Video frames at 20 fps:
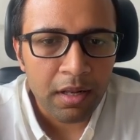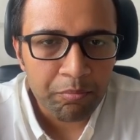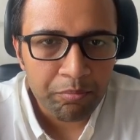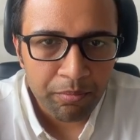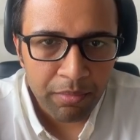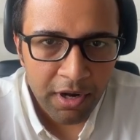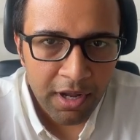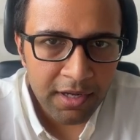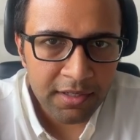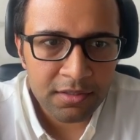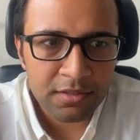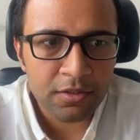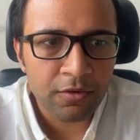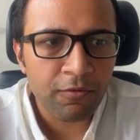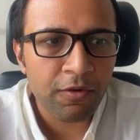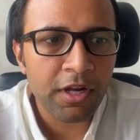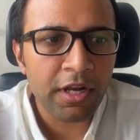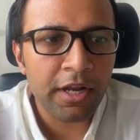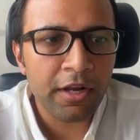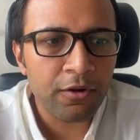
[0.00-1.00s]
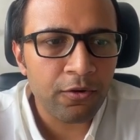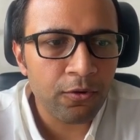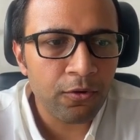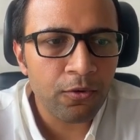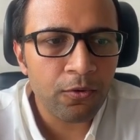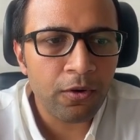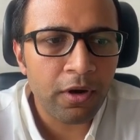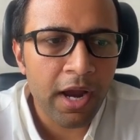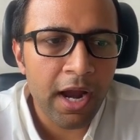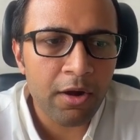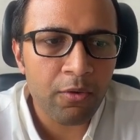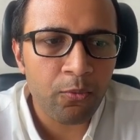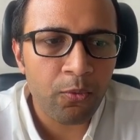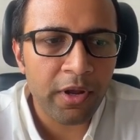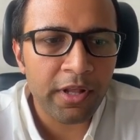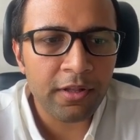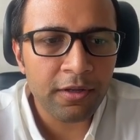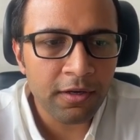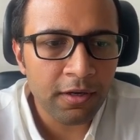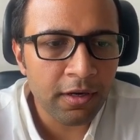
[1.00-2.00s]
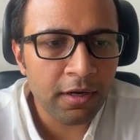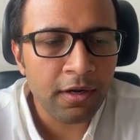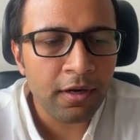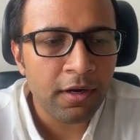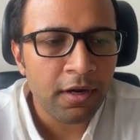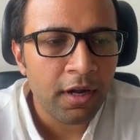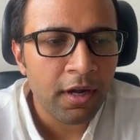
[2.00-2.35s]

Plus, we need to look at whether